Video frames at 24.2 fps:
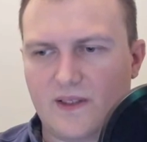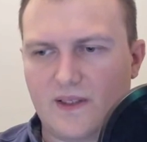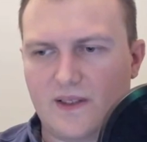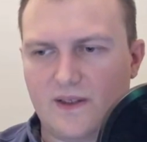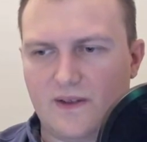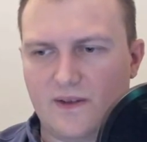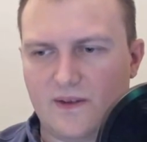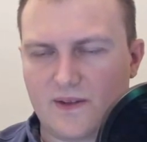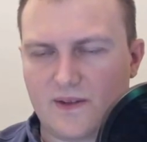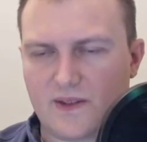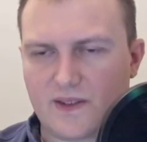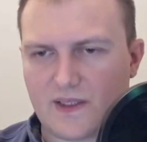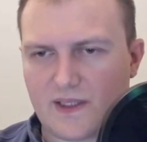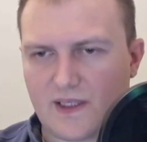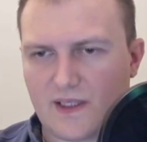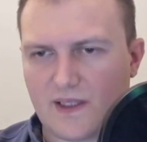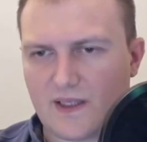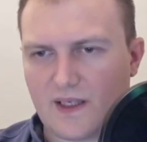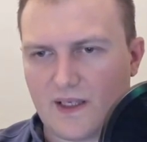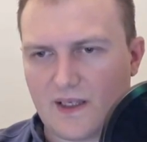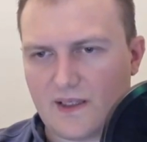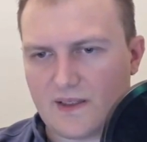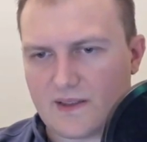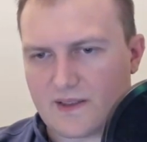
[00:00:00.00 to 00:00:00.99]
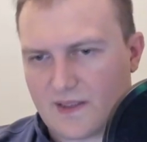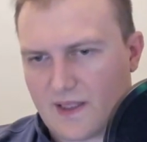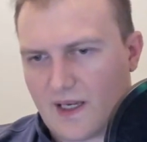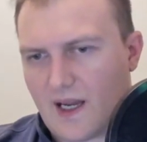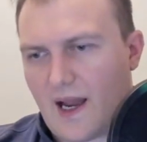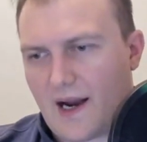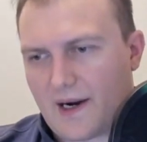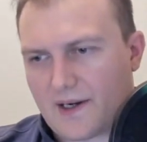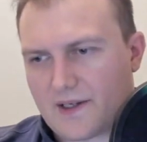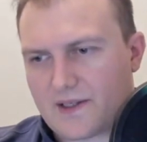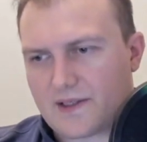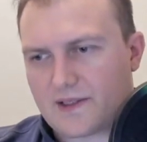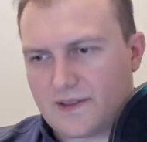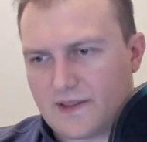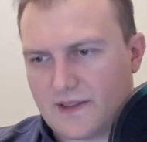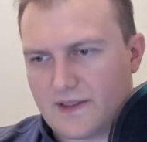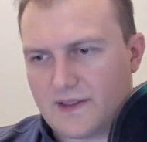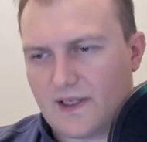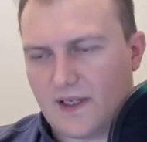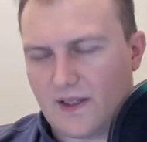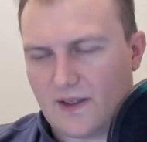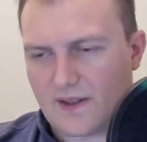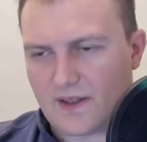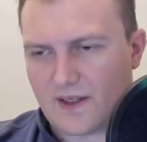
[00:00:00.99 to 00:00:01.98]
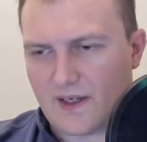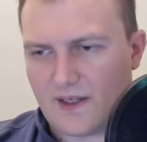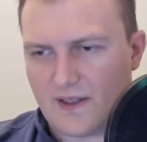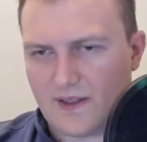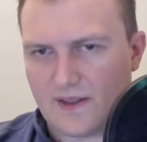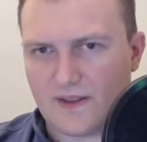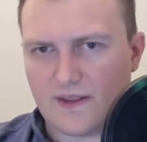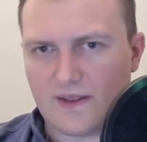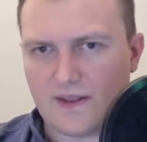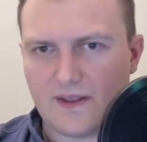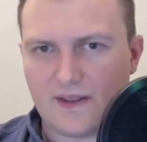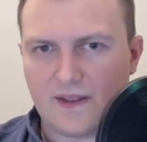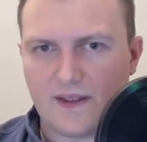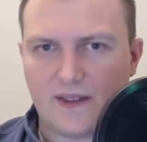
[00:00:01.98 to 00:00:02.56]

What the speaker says: and you'll see that it's actually delegated.